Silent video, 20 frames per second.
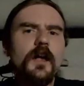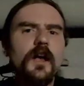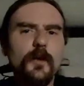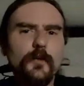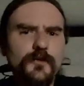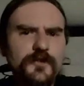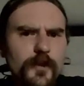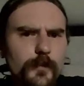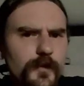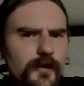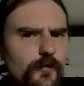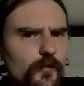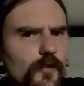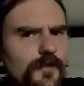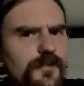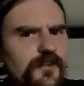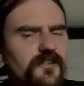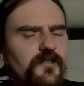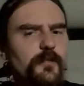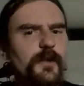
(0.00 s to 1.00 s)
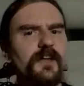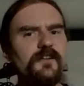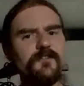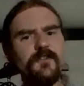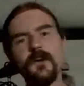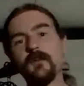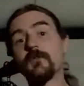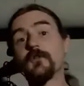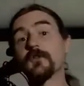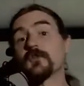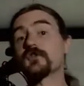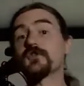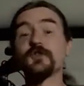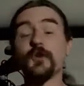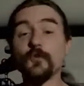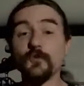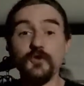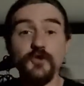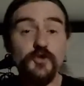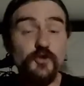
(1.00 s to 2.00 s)
Hey, what's up, everyone? This is Bad 5 on the
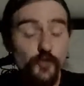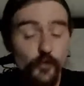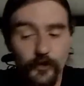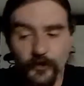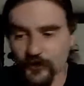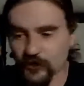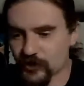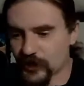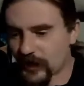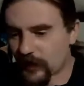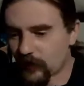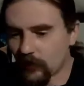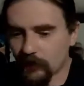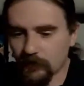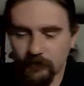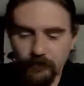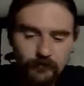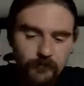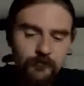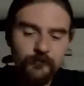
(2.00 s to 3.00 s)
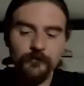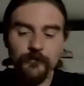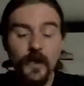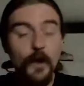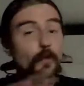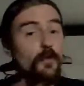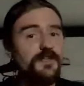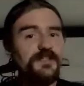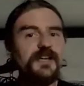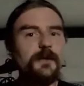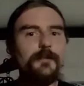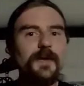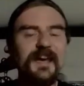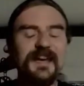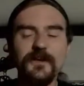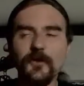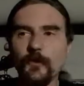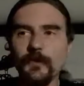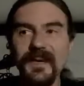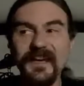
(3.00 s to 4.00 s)
StonedDestroyer channel. I want to get
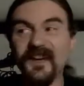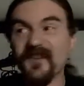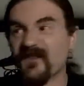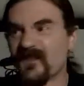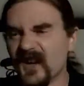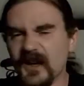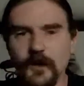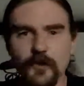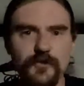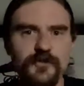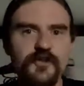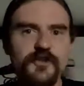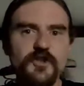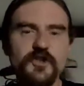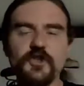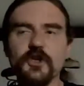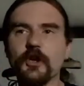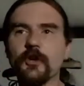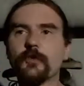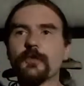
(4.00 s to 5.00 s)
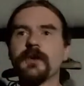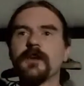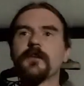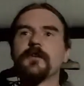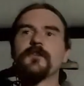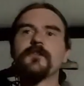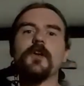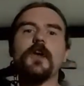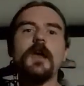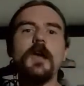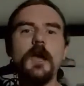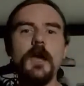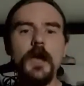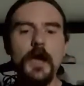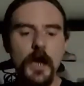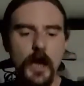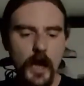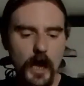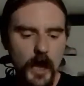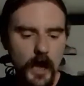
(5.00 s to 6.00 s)
back into making videos on this channel because
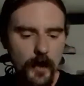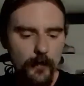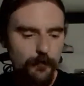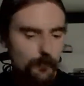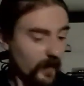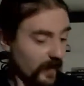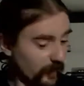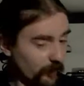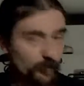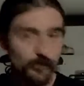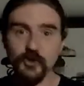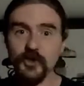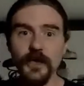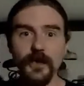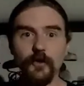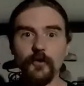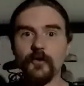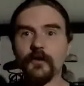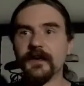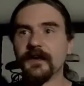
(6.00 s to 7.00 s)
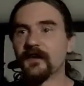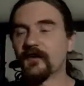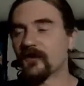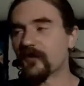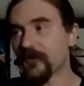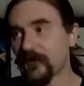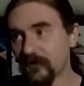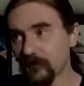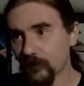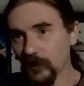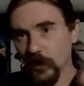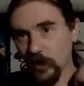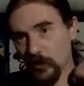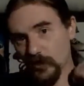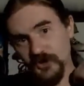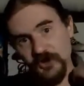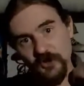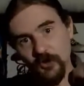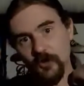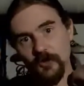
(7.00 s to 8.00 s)
my other channel is, a
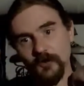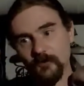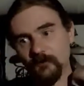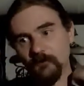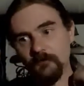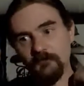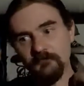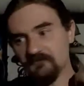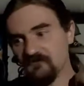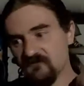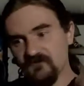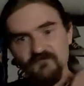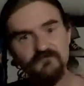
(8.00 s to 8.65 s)
certain